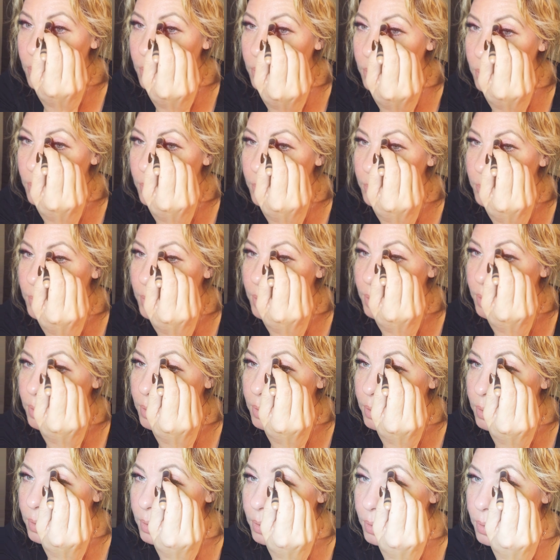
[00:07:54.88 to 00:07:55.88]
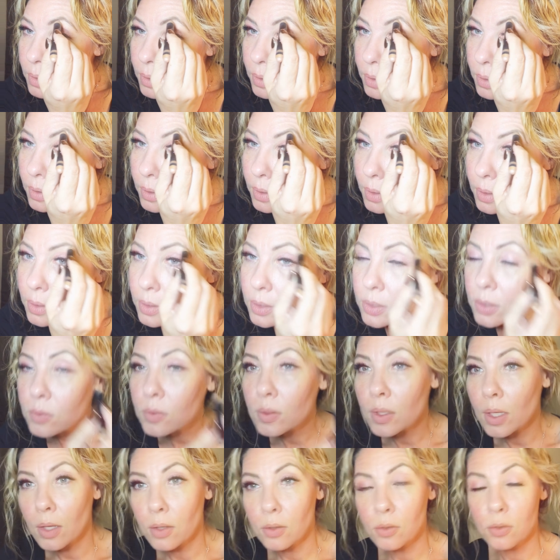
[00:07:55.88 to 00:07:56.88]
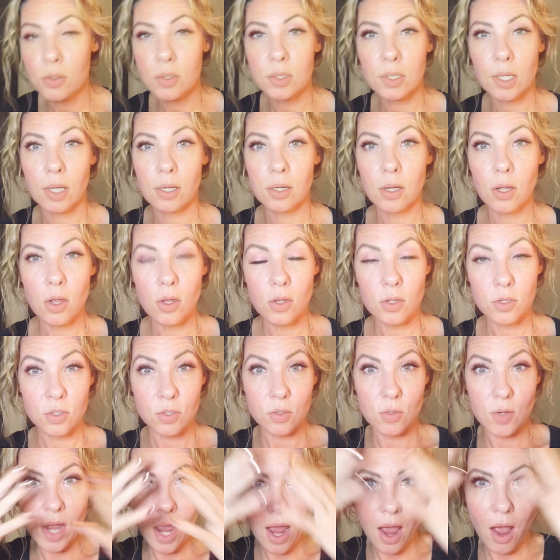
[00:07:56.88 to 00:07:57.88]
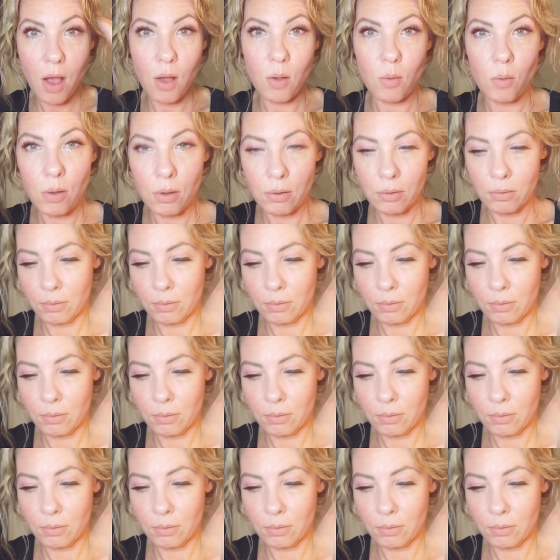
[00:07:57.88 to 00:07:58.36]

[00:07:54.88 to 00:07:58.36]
Come in and do the underside. So now